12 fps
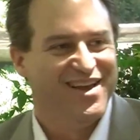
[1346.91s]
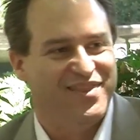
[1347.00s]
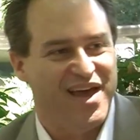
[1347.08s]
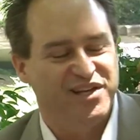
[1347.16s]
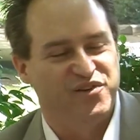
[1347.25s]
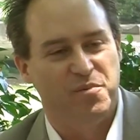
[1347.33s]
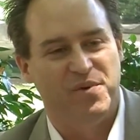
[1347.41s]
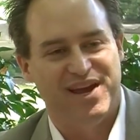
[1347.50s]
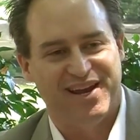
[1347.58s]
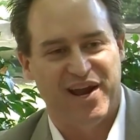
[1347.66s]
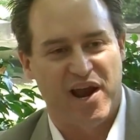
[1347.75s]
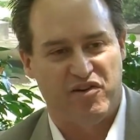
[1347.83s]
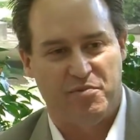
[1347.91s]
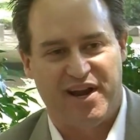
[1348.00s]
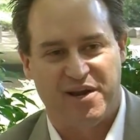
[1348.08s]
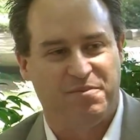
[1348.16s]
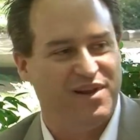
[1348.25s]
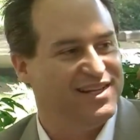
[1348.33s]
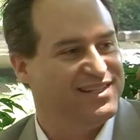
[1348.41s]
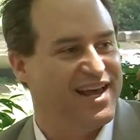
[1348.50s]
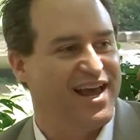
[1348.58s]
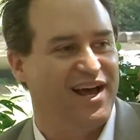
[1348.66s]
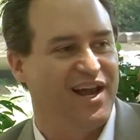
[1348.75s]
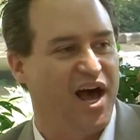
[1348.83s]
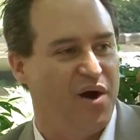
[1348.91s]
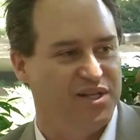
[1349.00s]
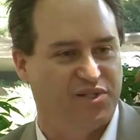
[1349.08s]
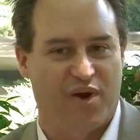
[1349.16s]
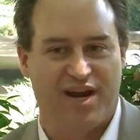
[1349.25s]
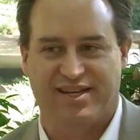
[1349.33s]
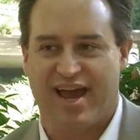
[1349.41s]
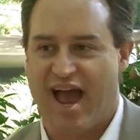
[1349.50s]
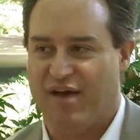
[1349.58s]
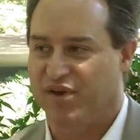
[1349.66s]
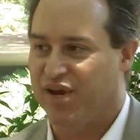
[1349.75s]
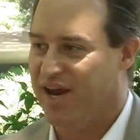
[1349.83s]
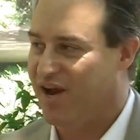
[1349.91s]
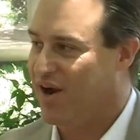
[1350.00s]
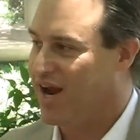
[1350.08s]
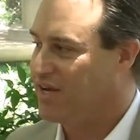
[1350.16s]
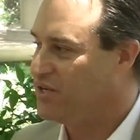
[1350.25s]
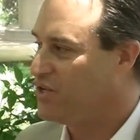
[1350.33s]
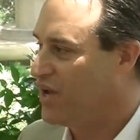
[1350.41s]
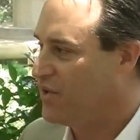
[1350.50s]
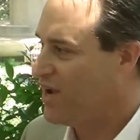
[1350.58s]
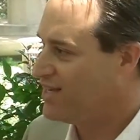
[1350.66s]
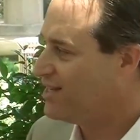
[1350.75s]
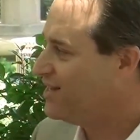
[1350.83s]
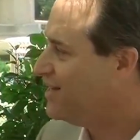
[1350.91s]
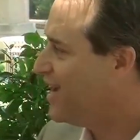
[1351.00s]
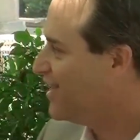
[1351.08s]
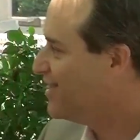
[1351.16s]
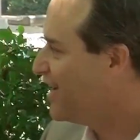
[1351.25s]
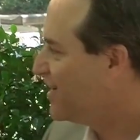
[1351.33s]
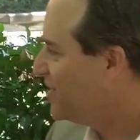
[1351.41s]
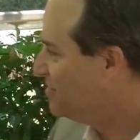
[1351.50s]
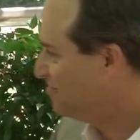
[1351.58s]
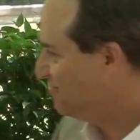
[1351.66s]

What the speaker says: Thanks for being here, everybody. Please say hello. It's great to have you here, and enjoy the rest of the day. Thank you.